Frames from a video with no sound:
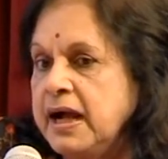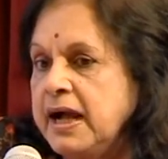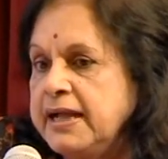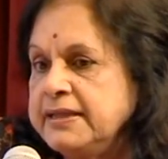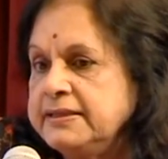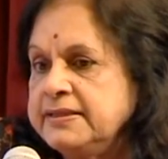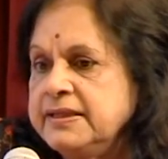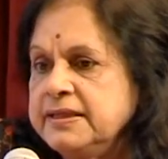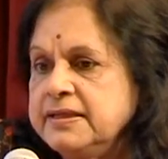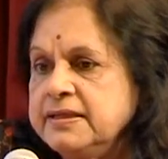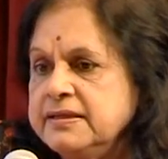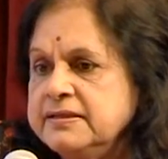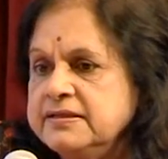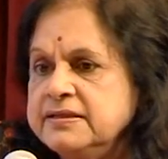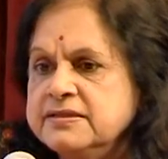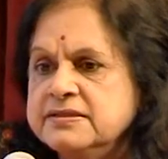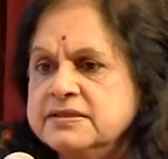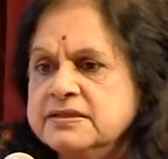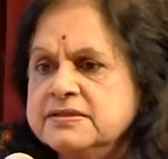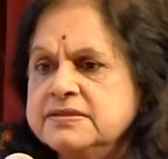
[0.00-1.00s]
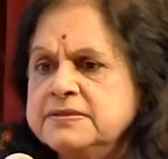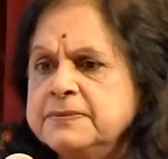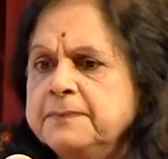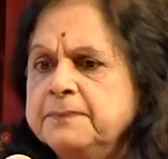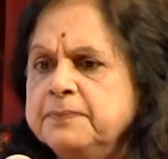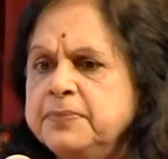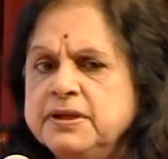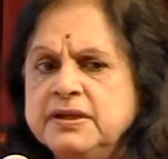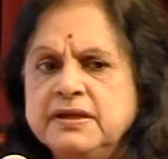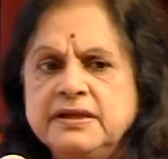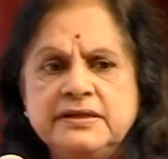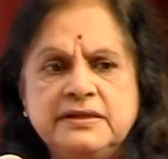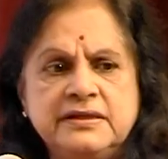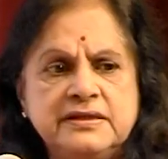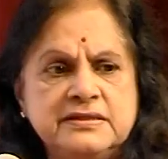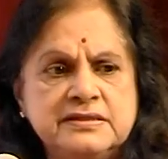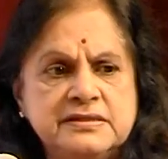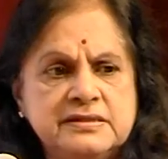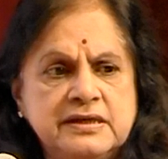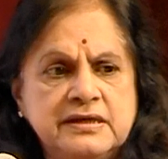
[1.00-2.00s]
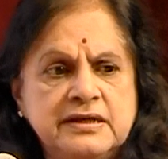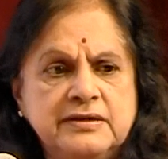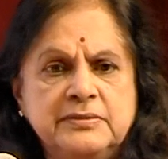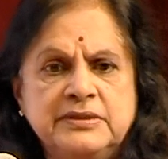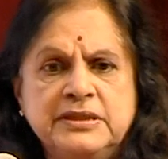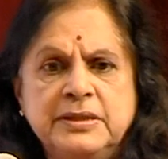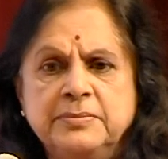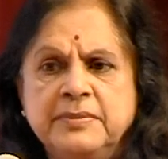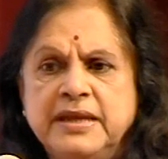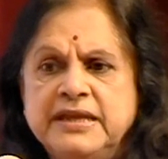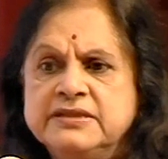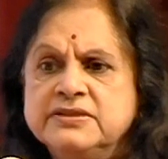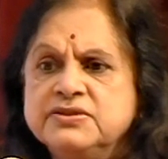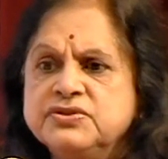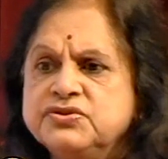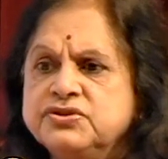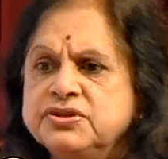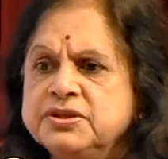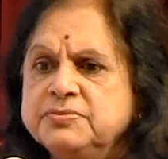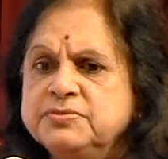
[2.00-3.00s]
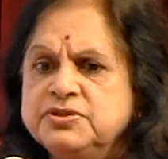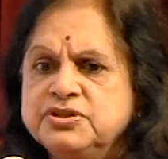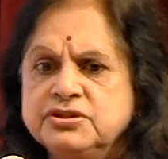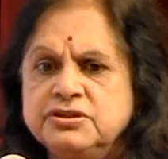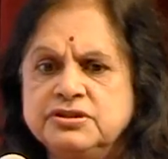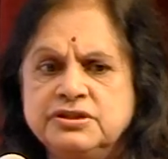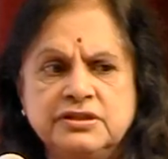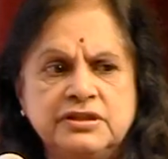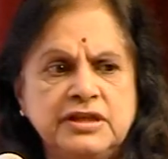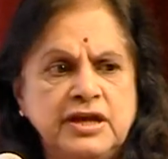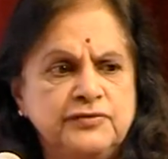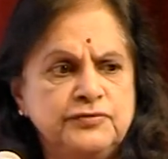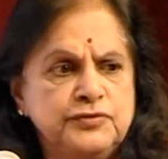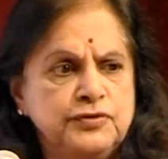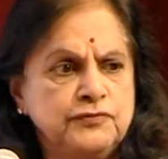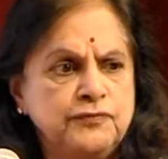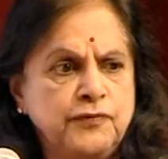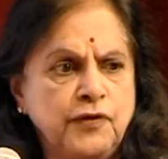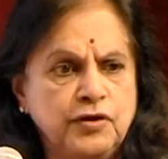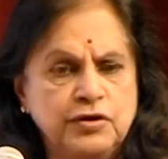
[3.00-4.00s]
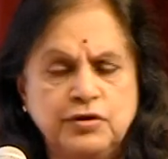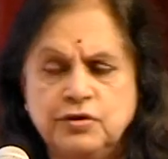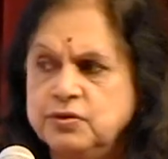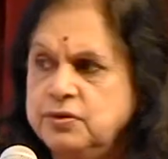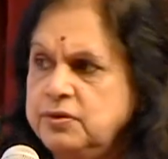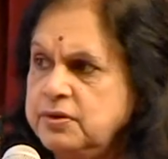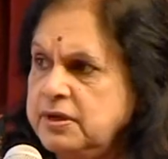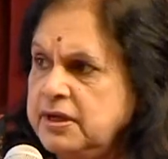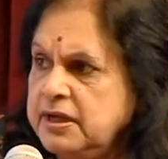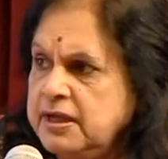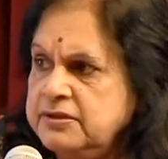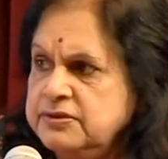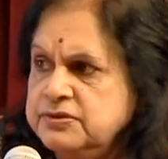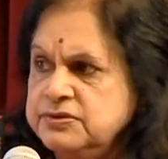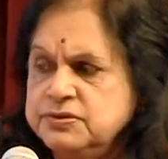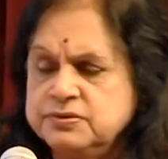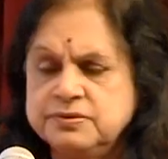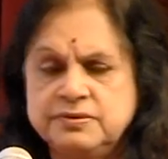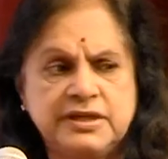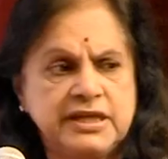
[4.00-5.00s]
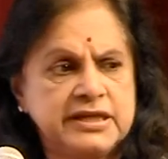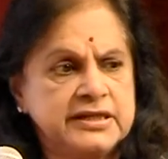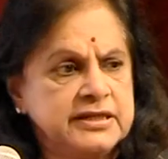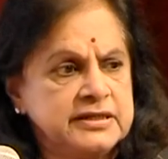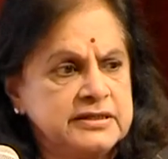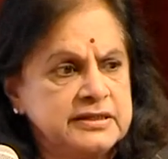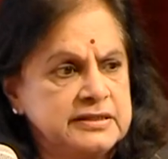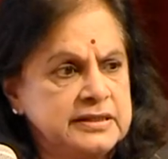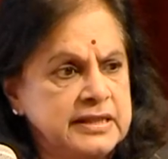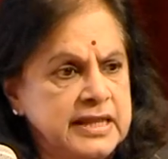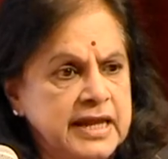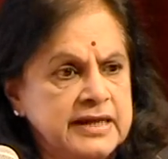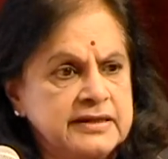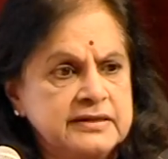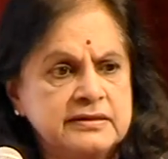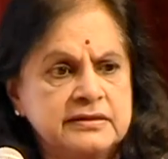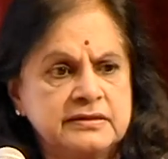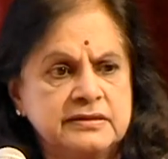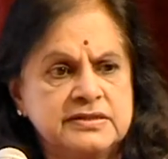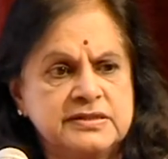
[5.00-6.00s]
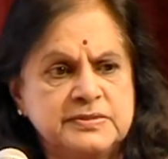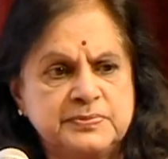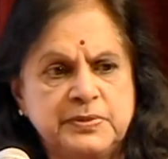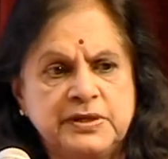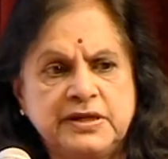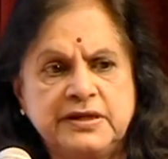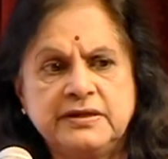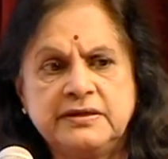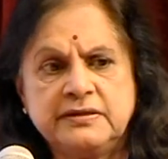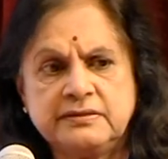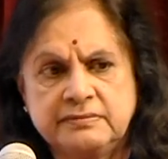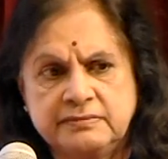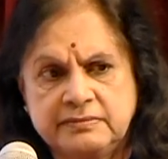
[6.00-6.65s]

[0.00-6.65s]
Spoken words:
I think it is the mainstream children, how you follow, you should take it in that spirit.